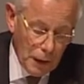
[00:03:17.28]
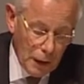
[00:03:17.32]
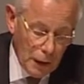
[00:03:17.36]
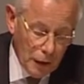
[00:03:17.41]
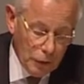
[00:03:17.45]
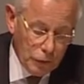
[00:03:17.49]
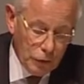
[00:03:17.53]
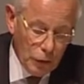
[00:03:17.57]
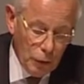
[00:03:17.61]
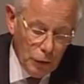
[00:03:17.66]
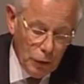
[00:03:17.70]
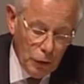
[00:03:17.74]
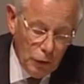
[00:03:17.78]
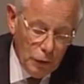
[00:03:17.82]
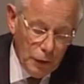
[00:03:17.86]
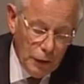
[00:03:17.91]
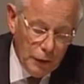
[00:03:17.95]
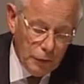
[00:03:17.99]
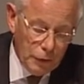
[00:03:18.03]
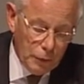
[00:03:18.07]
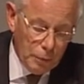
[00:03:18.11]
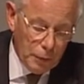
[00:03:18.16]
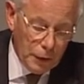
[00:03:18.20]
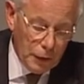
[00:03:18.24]
And so we do
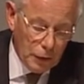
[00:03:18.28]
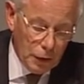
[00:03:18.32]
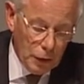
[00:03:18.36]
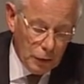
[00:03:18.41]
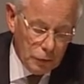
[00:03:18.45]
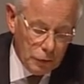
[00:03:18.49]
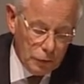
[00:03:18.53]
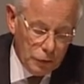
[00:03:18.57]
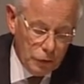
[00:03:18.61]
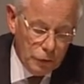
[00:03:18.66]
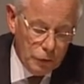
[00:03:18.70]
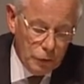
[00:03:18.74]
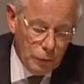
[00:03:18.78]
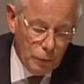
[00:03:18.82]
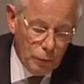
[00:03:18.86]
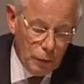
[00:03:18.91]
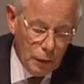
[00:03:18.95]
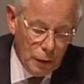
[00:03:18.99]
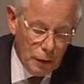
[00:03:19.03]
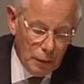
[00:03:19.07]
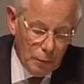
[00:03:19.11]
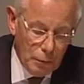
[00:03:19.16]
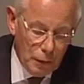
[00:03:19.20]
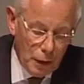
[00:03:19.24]
need to be conscious of
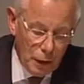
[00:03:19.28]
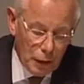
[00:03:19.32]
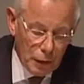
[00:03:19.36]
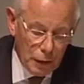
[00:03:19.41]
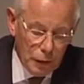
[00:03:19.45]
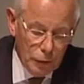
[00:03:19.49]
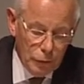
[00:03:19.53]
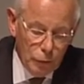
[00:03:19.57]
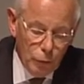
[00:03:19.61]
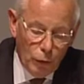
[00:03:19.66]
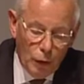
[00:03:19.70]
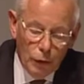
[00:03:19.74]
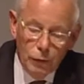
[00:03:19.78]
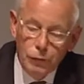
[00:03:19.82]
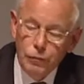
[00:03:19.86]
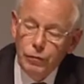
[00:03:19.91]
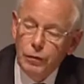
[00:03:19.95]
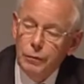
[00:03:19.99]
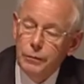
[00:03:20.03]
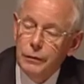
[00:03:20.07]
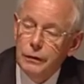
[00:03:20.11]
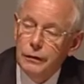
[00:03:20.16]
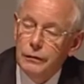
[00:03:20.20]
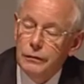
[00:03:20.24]
what the markets want
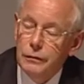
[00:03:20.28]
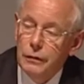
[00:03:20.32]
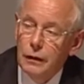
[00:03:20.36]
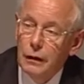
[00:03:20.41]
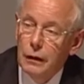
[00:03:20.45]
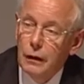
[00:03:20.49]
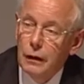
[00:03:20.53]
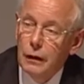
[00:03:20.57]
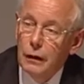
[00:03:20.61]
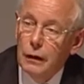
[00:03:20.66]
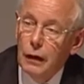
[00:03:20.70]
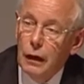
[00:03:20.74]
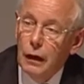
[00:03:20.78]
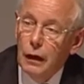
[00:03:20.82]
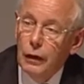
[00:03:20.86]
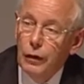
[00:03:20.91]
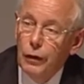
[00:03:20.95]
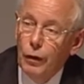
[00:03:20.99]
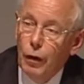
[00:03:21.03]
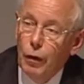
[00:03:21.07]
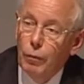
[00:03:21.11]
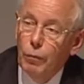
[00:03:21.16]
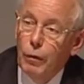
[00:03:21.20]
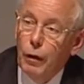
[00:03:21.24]
from us,
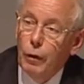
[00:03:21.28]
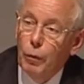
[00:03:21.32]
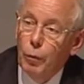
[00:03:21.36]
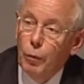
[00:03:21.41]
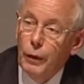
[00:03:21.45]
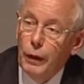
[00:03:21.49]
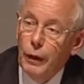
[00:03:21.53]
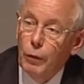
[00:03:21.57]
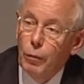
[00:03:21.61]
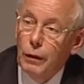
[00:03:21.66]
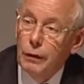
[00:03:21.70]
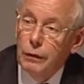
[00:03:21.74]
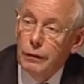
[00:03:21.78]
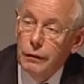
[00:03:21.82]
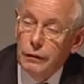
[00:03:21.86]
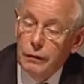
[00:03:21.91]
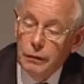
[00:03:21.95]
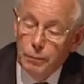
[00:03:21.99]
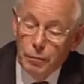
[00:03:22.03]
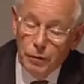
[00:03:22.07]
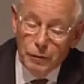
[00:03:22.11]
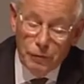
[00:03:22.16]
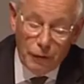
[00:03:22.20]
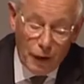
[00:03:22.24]
not what we want
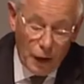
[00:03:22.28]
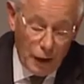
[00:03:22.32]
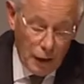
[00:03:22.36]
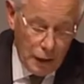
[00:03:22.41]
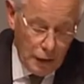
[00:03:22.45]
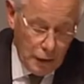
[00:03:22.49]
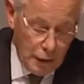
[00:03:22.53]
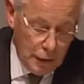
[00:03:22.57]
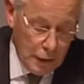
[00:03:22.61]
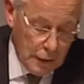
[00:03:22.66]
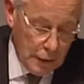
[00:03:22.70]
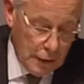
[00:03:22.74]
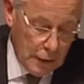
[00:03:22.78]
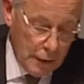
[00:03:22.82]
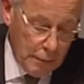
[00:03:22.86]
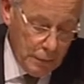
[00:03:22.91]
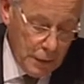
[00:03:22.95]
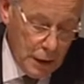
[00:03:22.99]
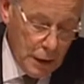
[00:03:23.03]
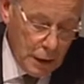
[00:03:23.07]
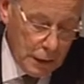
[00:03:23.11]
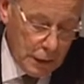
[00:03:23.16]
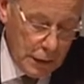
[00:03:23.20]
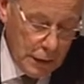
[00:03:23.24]
to provide the
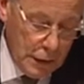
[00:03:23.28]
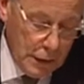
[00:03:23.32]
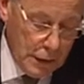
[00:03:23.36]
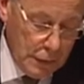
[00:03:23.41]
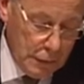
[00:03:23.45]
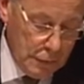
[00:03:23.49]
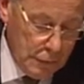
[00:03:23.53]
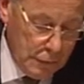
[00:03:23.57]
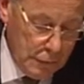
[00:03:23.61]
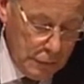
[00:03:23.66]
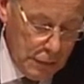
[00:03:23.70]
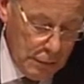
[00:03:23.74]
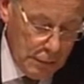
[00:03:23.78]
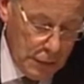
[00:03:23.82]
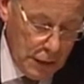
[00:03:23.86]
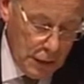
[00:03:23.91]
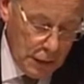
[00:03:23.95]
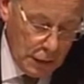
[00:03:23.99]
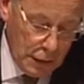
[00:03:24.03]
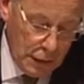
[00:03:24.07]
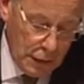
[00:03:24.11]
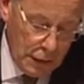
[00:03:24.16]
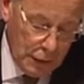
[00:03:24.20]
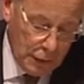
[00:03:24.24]

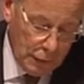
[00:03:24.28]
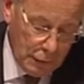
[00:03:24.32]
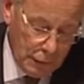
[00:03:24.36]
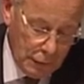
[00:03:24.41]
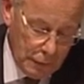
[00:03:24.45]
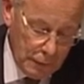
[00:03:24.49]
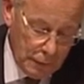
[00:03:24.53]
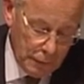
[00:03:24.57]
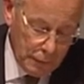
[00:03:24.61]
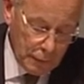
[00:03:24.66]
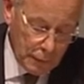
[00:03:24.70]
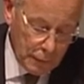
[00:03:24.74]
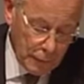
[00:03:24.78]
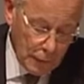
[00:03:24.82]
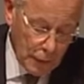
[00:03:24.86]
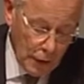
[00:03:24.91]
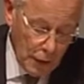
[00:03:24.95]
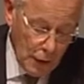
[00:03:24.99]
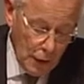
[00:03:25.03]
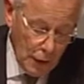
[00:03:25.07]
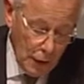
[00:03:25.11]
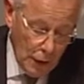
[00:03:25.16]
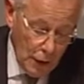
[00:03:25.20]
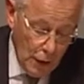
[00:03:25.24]
markets.
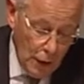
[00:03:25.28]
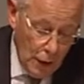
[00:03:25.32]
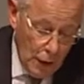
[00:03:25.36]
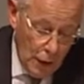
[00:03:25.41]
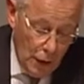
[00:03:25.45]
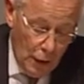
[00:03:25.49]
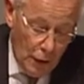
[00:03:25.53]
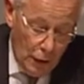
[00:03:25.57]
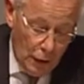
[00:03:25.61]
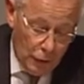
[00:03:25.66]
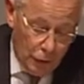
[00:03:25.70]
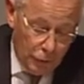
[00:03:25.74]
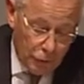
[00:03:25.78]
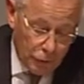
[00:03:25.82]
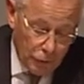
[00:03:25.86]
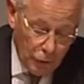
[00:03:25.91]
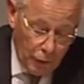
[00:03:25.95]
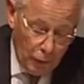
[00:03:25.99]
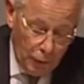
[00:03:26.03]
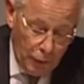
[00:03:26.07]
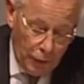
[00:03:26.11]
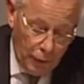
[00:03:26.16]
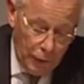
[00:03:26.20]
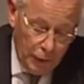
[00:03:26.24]

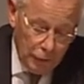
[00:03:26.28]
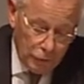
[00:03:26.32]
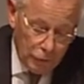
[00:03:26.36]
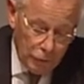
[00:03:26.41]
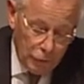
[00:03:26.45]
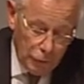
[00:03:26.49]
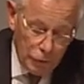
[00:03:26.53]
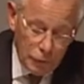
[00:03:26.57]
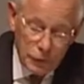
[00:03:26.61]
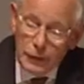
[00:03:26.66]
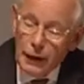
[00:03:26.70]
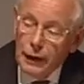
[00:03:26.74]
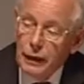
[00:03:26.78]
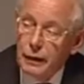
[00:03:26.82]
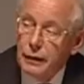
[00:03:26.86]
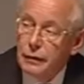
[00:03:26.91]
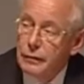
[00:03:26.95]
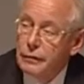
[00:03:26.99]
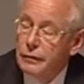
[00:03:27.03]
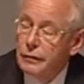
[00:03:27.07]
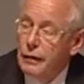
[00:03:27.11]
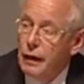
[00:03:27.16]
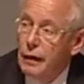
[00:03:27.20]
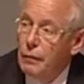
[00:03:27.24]
So we need to
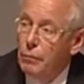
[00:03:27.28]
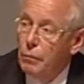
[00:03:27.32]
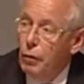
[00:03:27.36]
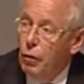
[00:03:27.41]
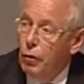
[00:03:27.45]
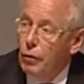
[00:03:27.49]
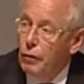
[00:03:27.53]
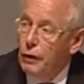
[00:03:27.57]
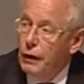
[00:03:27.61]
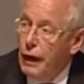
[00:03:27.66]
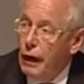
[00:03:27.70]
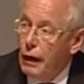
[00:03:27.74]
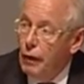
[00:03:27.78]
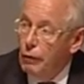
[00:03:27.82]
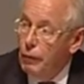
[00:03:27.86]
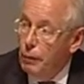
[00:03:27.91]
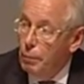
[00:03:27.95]
say more in our